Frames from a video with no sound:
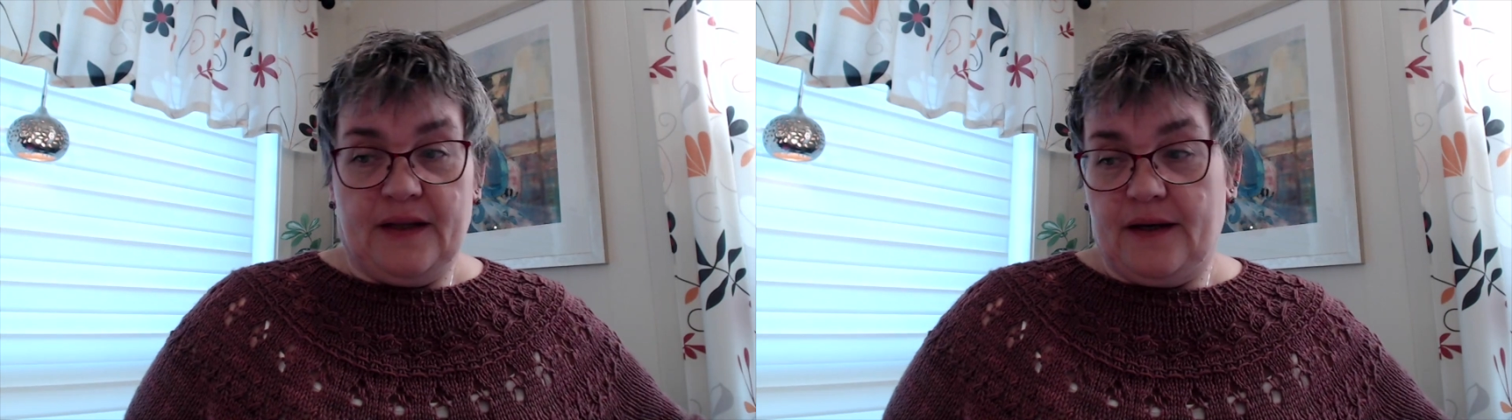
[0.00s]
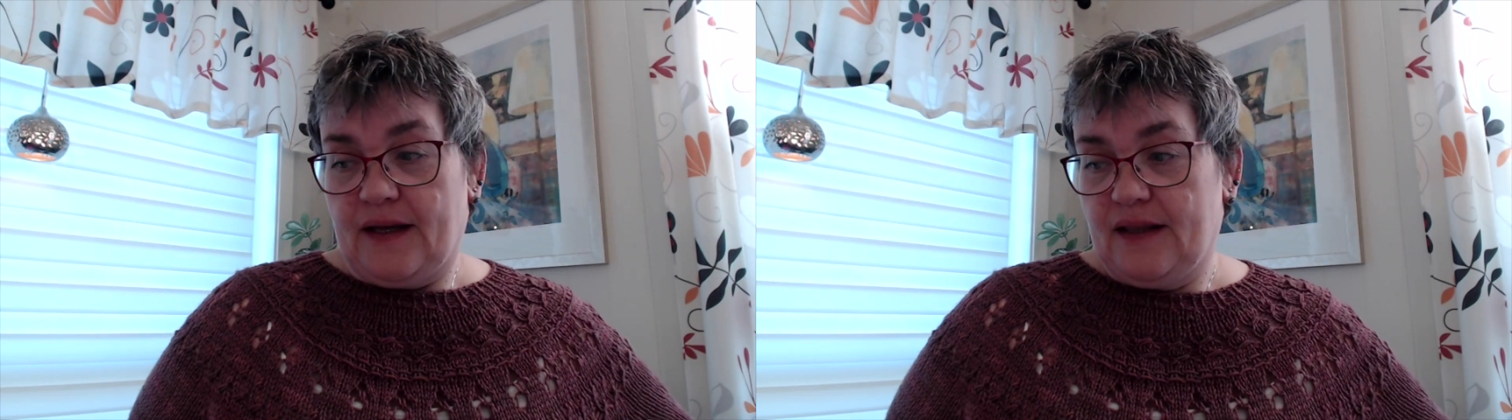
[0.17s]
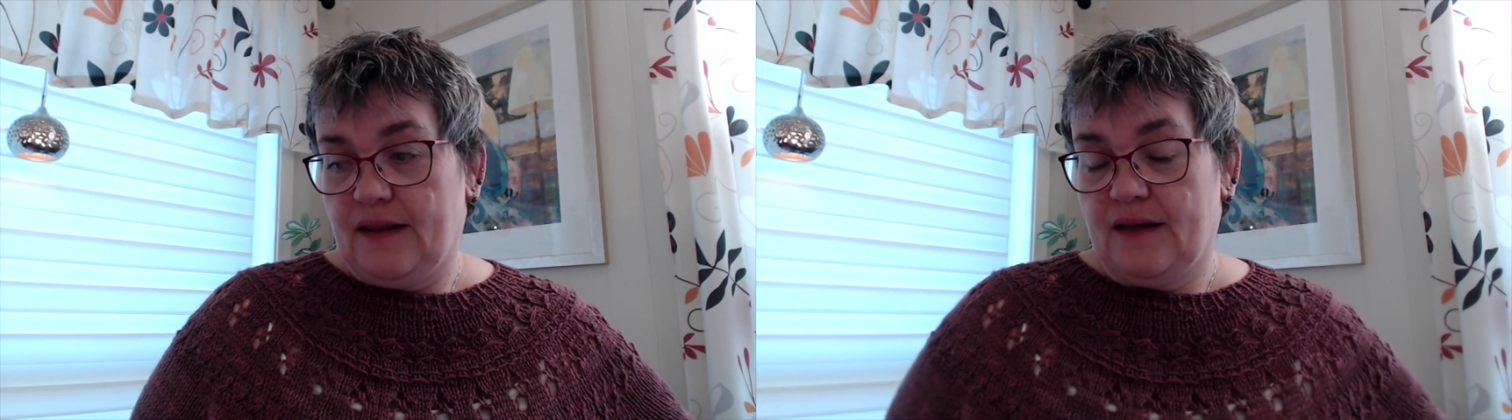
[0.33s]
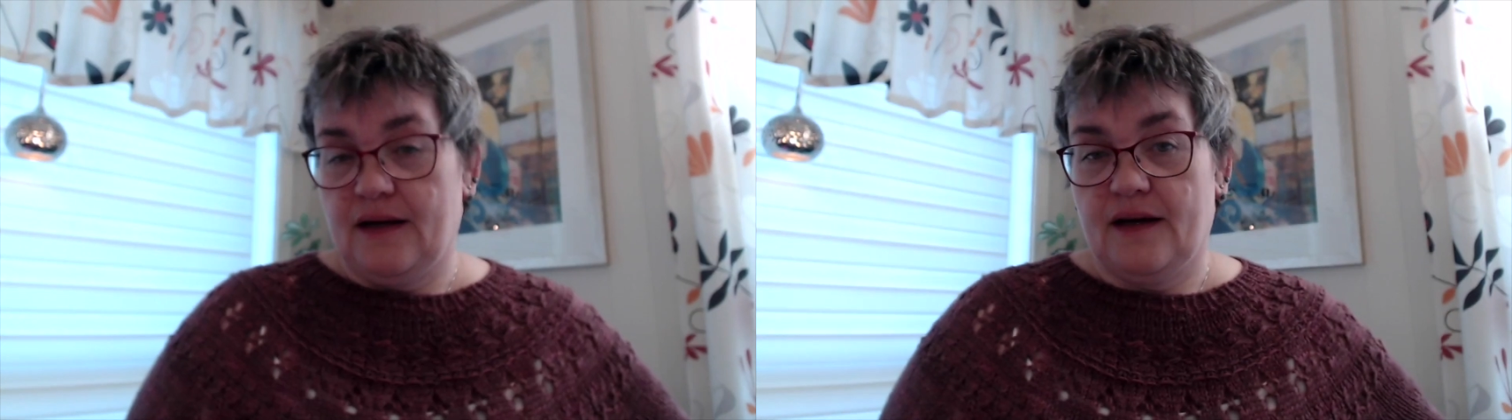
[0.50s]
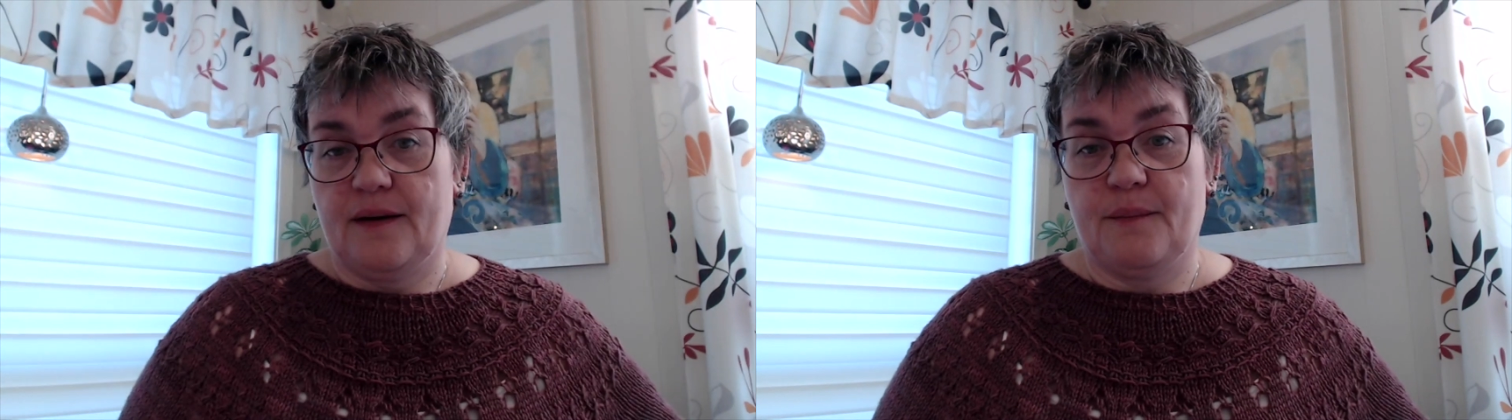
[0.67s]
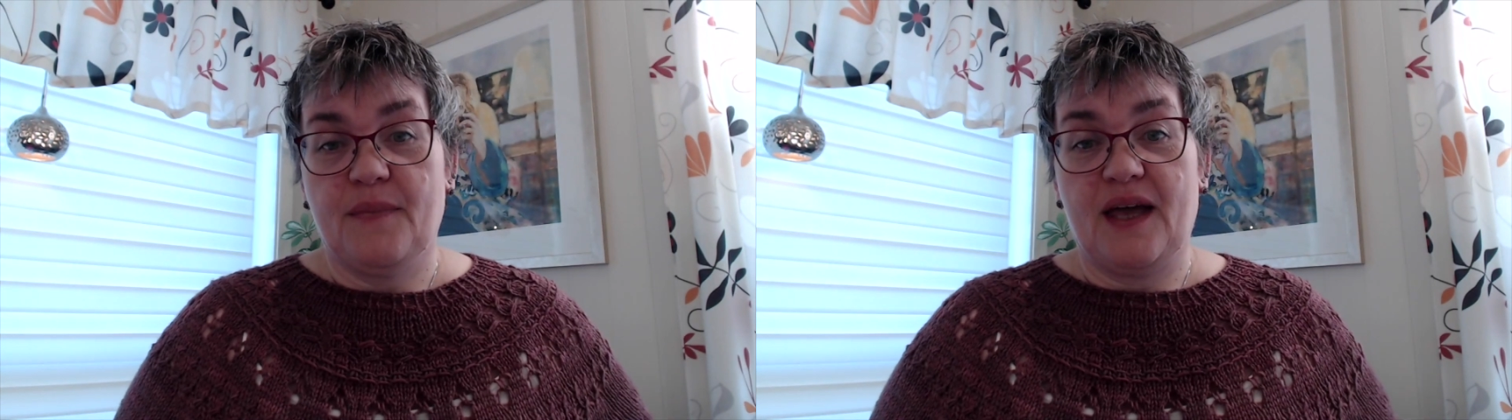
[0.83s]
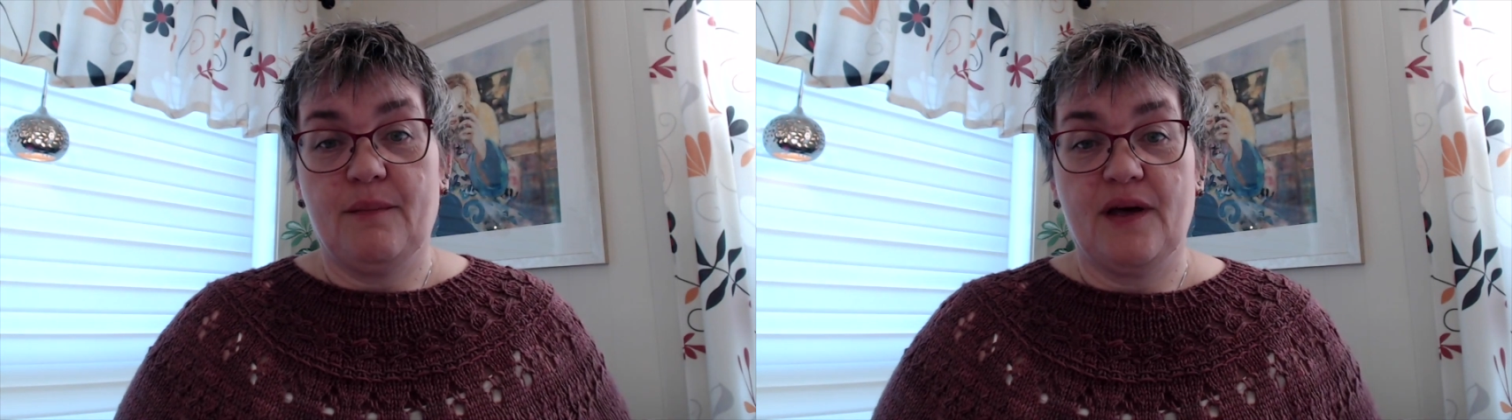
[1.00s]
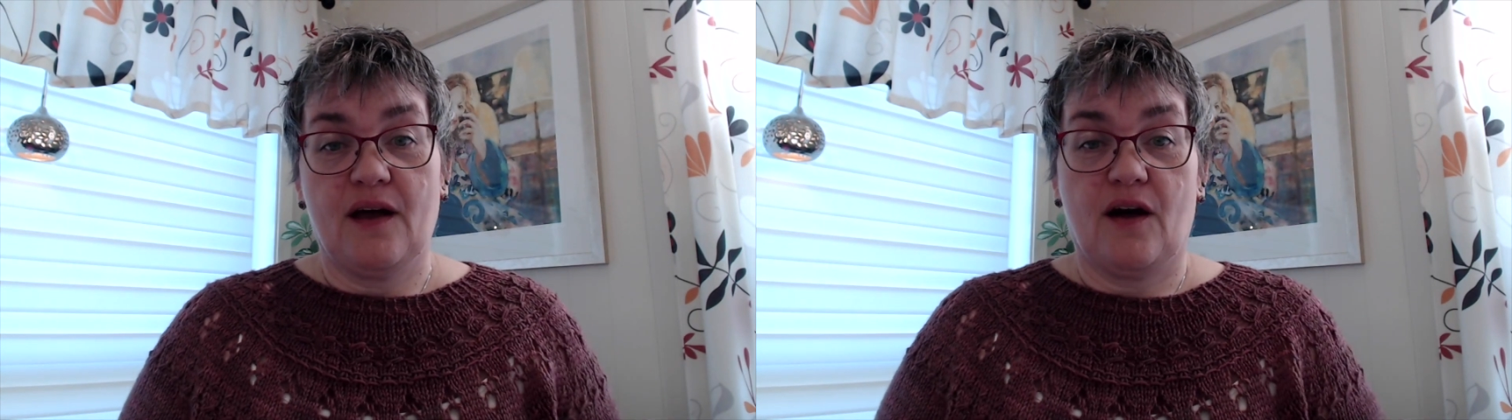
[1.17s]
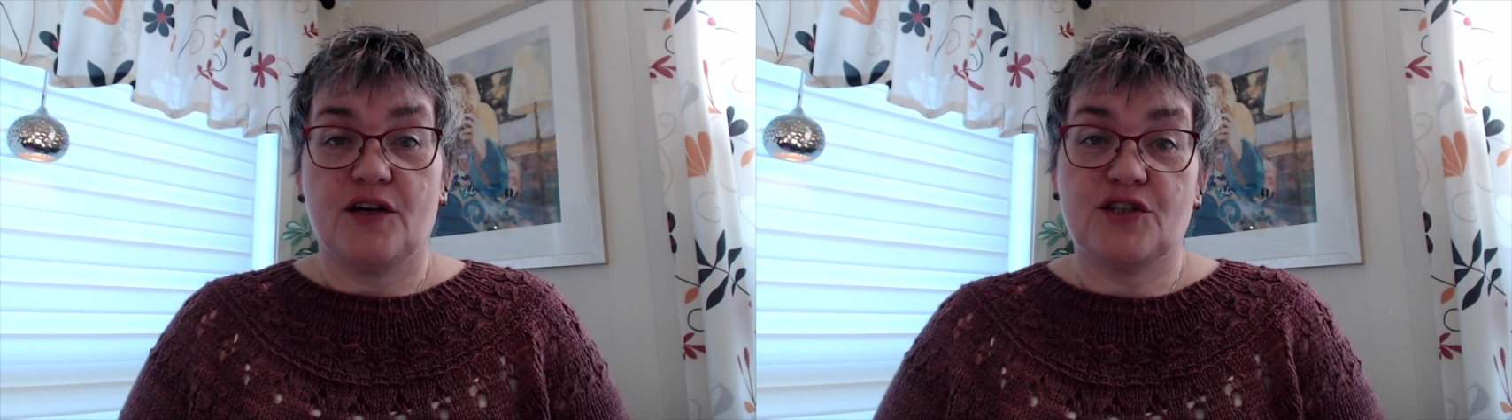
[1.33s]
And maybe I